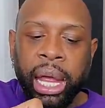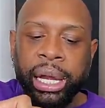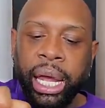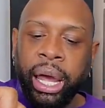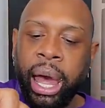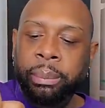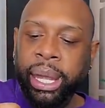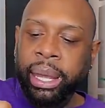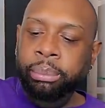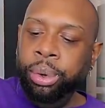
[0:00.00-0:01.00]
That car
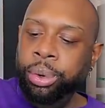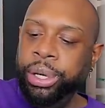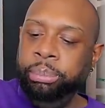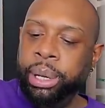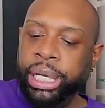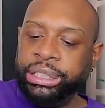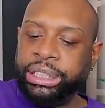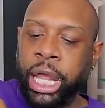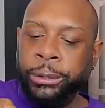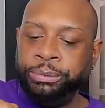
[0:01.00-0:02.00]
may ain't moved in months.